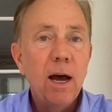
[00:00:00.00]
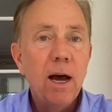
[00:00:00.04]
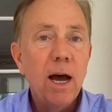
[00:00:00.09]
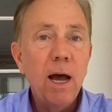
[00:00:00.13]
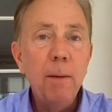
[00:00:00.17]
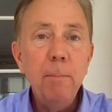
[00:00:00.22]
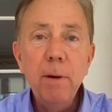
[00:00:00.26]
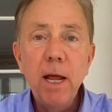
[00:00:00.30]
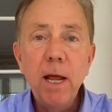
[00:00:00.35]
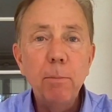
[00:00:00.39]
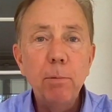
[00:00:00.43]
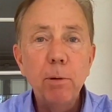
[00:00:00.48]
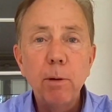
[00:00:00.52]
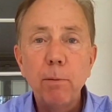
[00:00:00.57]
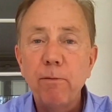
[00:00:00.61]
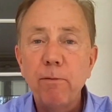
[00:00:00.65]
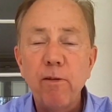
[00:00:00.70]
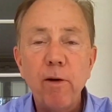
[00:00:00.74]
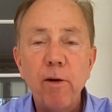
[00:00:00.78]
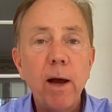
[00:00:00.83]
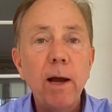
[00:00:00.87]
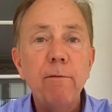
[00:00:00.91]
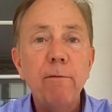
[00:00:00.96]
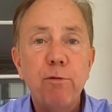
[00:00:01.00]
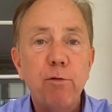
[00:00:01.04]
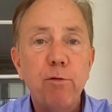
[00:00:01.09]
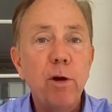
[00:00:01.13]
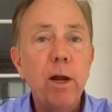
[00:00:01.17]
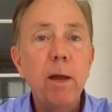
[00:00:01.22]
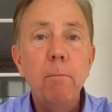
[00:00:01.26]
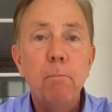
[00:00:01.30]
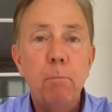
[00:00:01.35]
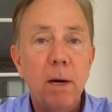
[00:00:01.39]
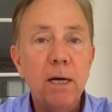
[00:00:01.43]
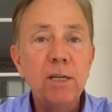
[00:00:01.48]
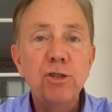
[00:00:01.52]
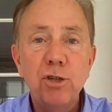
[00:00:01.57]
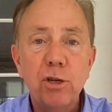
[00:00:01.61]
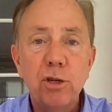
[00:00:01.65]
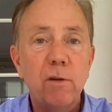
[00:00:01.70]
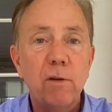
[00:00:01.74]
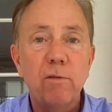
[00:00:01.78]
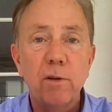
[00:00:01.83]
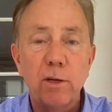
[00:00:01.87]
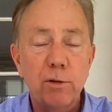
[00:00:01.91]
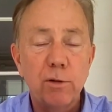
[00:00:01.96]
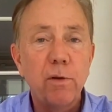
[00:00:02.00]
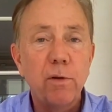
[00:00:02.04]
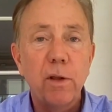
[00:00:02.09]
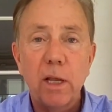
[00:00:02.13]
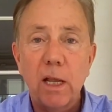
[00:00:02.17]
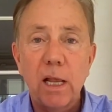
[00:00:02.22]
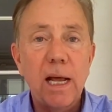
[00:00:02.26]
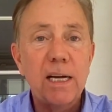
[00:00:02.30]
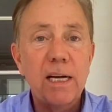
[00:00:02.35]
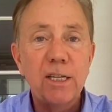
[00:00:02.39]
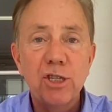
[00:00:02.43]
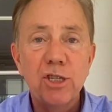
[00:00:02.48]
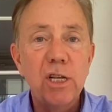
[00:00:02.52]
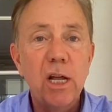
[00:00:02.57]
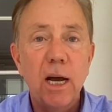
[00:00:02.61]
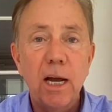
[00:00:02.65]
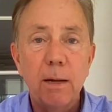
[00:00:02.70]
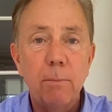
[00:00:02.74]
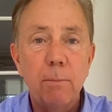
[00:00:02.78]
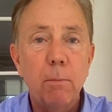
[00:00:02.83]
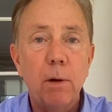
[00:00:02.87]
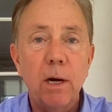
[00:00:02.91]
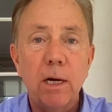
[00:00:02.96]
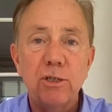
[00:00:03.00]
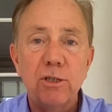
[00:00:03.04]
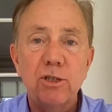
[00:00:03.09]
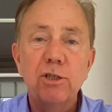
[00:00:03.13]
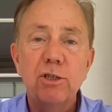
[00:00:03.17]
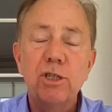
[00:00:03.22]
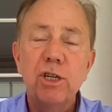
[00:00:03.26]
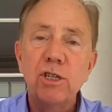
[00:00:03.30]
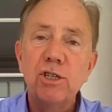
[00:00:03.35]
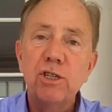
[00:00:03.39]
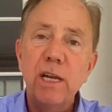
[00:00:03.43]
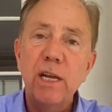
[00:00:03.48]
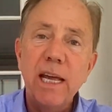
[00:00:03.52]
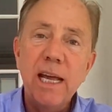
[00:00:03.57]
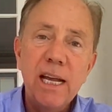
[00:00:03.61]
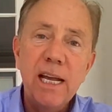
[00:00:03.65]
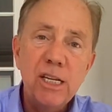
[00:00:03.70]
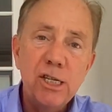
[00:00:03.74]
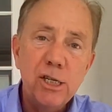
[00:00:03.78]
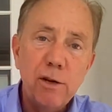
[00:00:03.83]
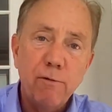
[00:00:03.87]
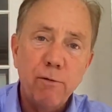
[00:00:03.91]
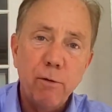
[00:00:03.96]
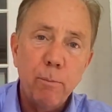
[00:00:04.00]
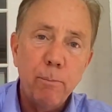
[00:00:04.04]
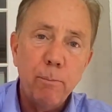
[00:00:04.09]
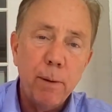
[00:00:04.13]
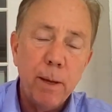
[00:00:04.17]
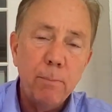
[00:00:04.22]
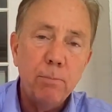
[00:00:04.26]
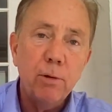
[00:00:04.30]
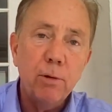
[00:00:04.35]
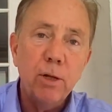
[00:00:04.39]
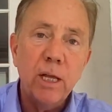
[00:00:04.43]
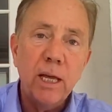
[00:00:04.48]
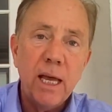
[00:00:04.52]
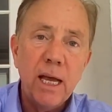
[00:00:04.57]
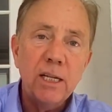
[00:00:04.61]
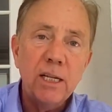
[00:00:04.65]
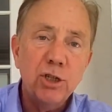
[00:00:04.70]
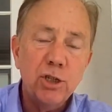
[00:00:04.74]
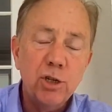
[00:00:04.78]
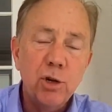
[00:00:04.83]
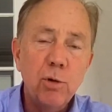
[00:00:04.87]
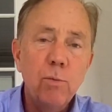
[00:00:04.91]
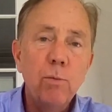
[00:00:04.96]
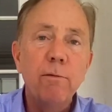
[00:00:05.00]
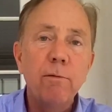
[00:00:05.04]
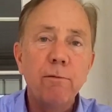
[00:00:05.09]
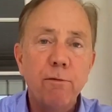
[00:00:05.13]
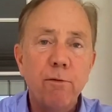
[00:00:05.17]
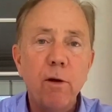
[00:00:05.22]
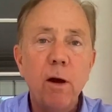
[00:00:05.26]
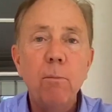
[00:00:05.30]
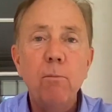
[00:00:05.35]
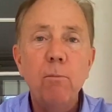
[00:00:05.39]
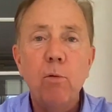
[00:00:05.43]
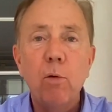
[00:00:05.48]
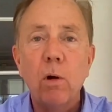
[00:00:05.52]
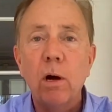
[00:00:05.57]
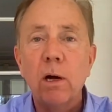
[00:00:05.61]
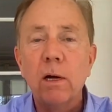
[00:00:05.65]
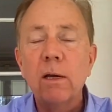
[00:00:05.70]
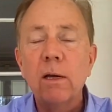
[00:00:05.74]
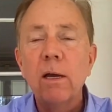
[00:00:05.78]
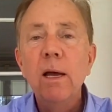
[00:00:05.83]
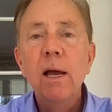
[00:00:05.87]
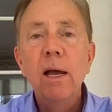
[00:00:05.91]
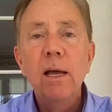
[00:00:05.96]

I've been able to provide free bus service for the last nine months, just easier for people to get to and from work.